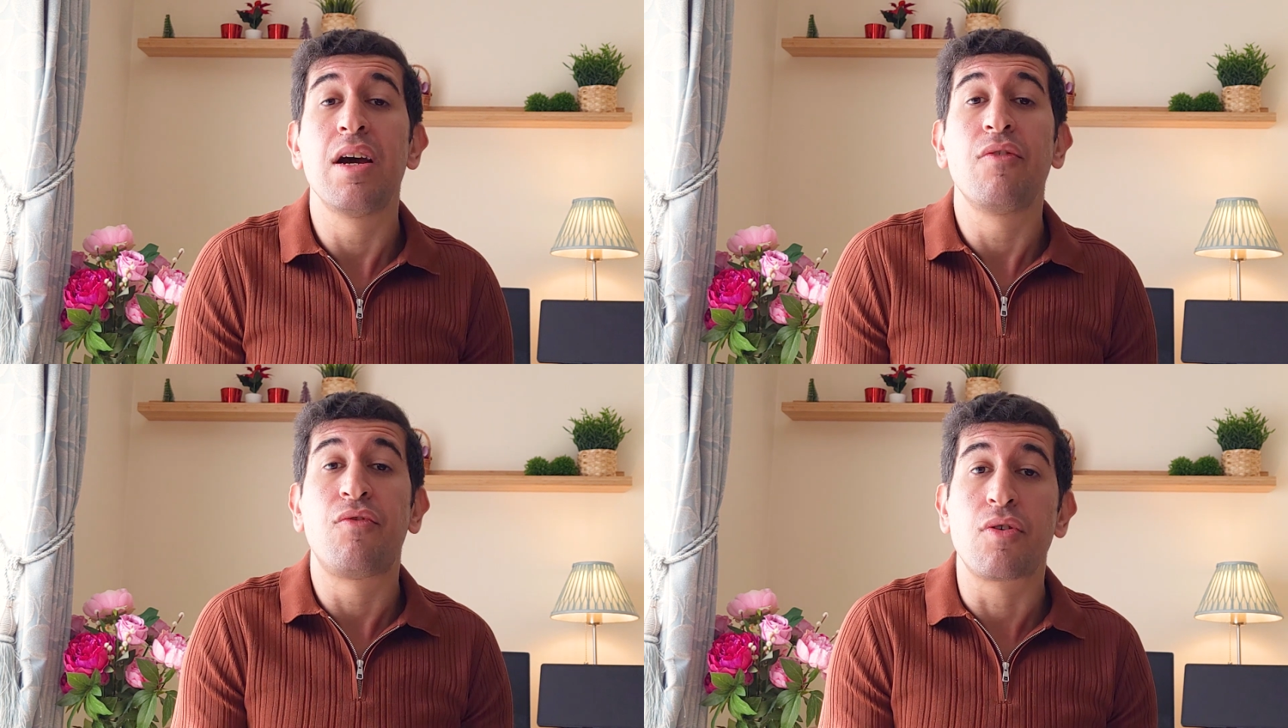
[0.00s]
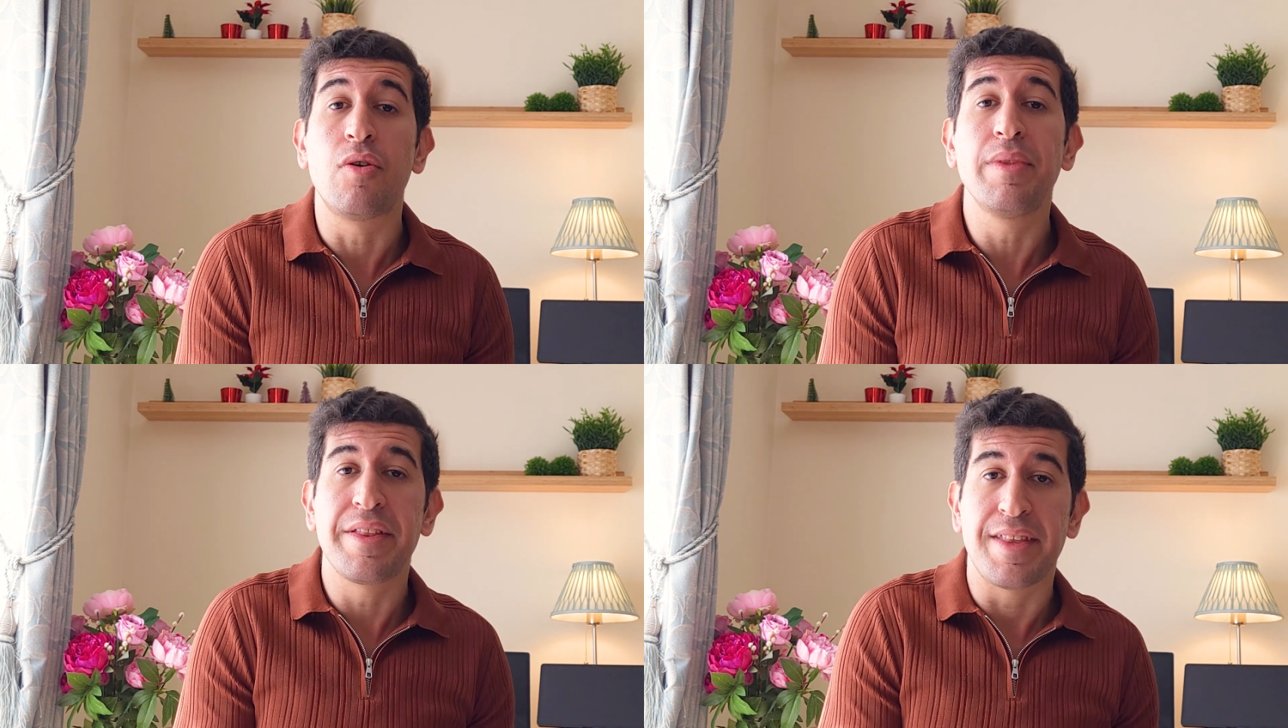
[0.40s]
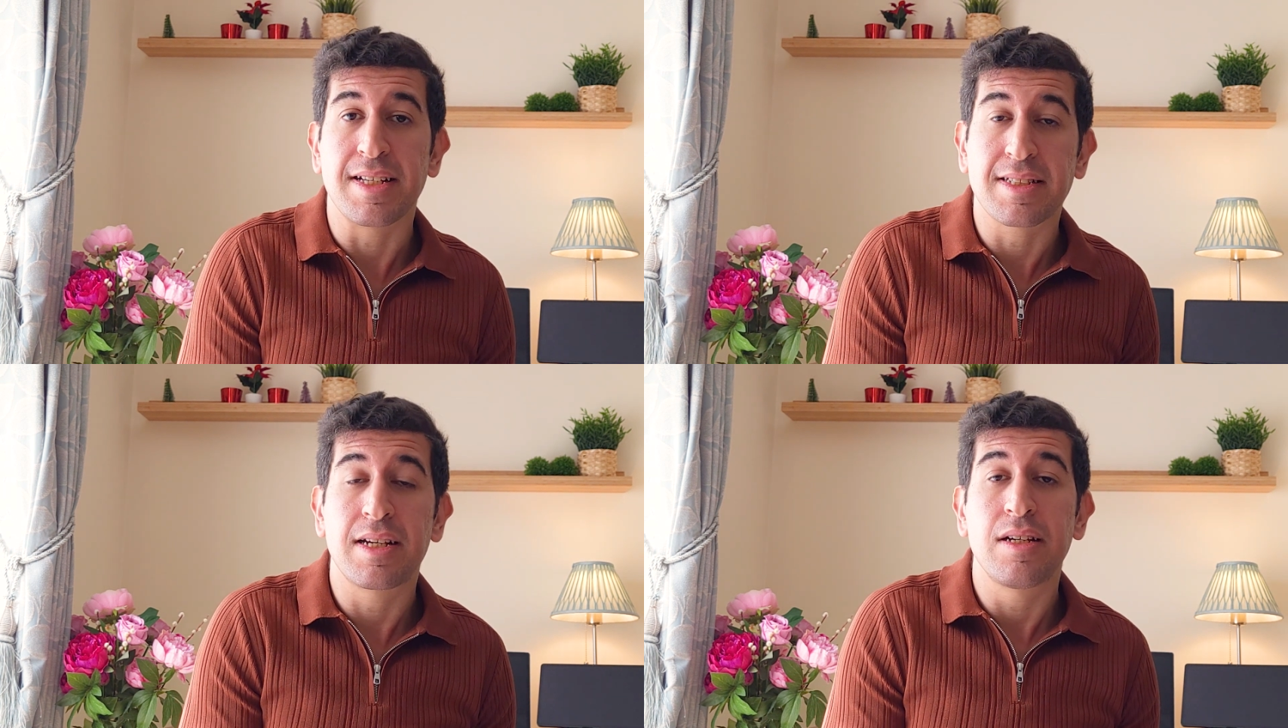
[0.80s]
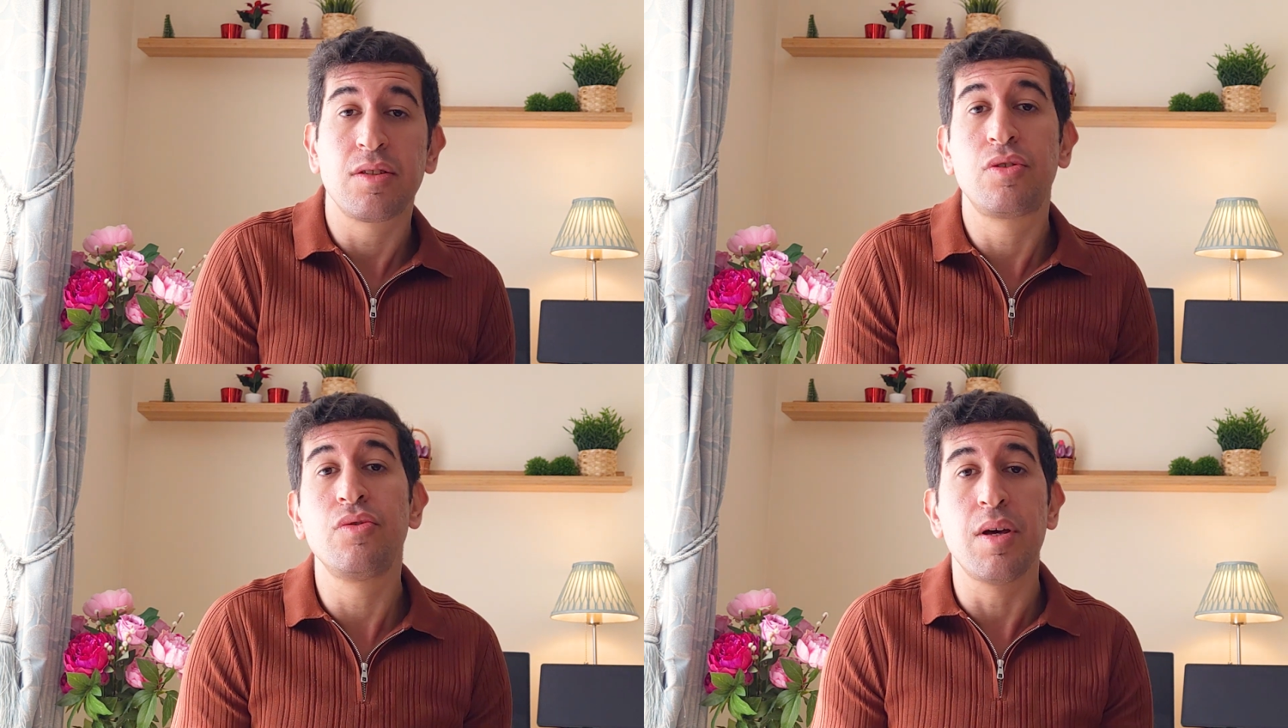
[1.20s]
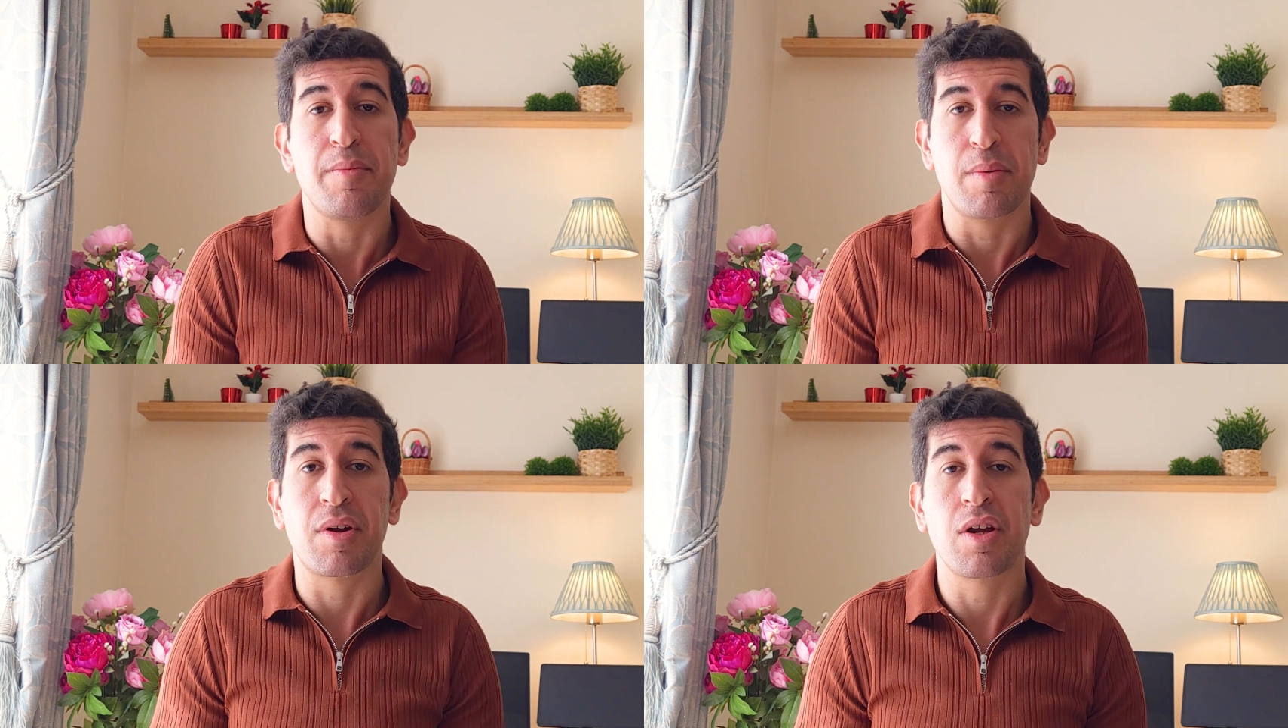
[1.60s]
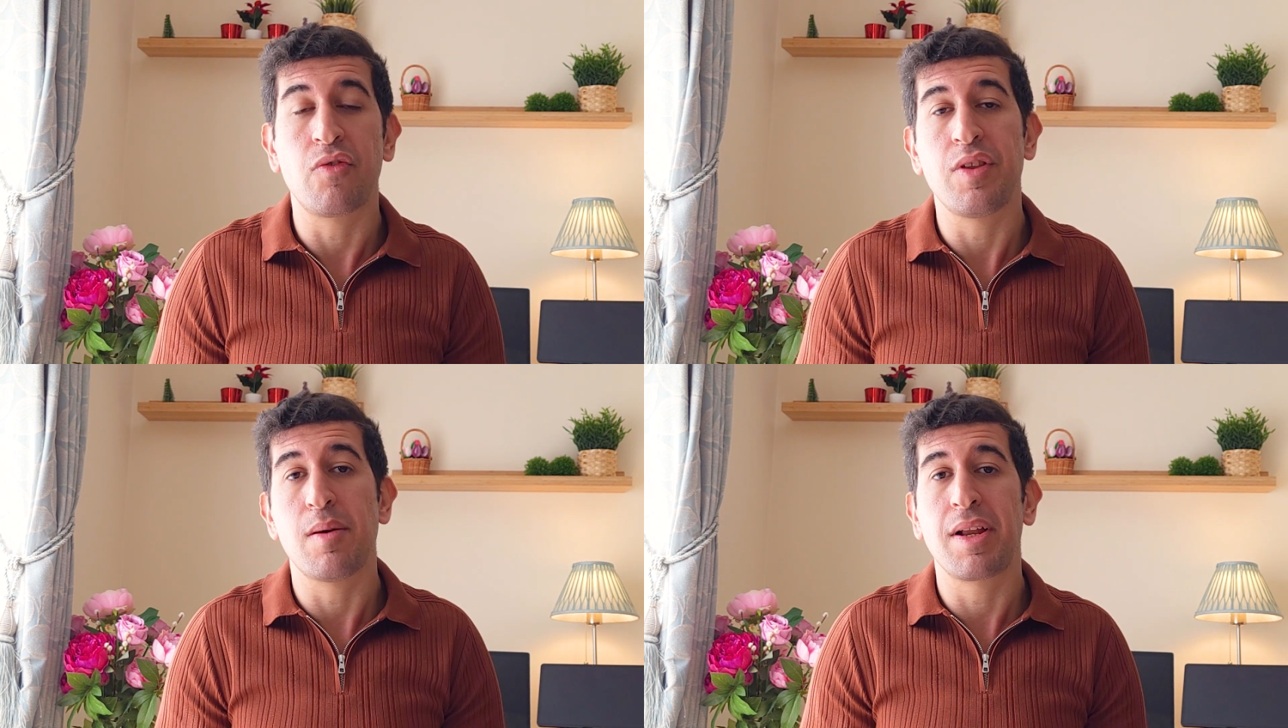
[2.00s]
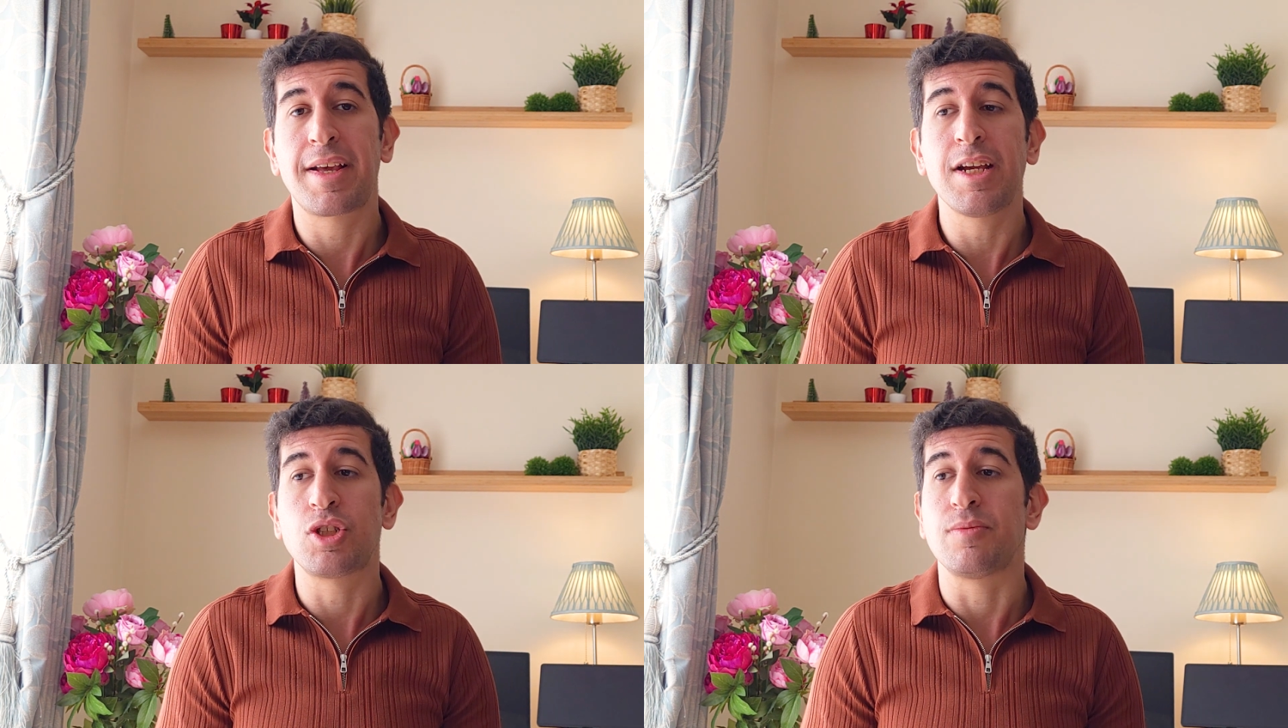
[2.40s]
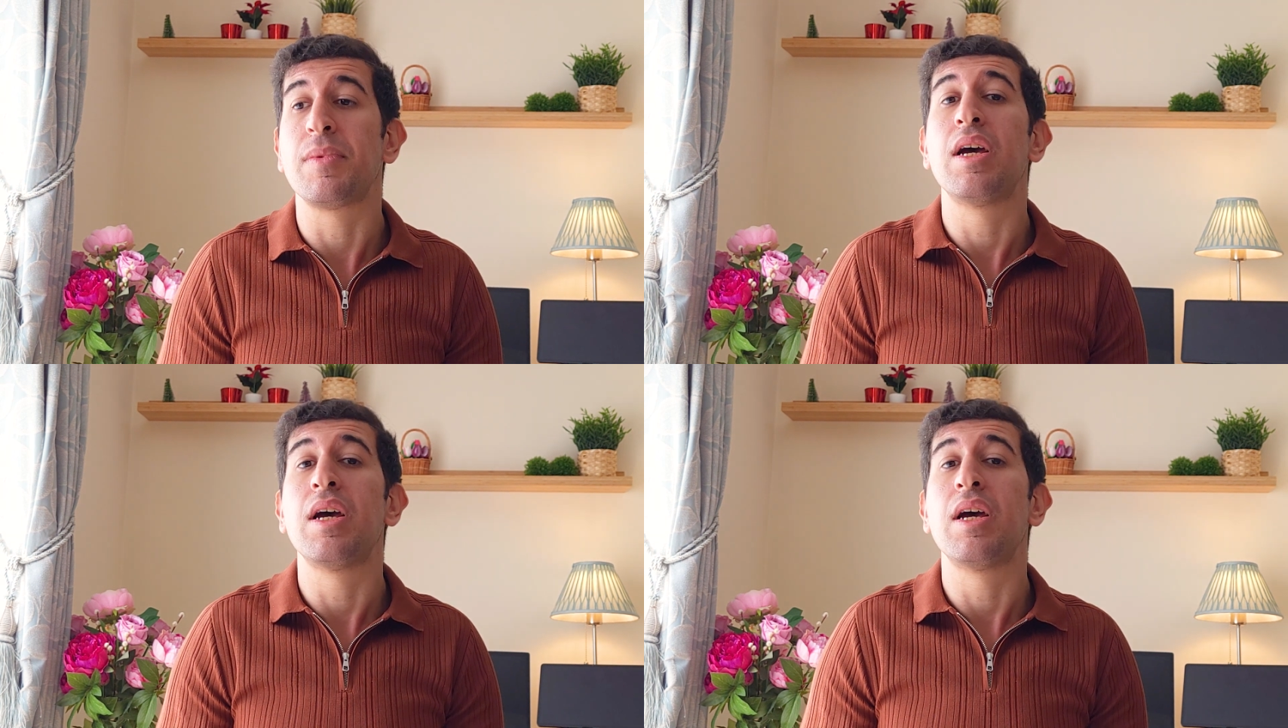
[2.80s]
from the disk to the memory of the application.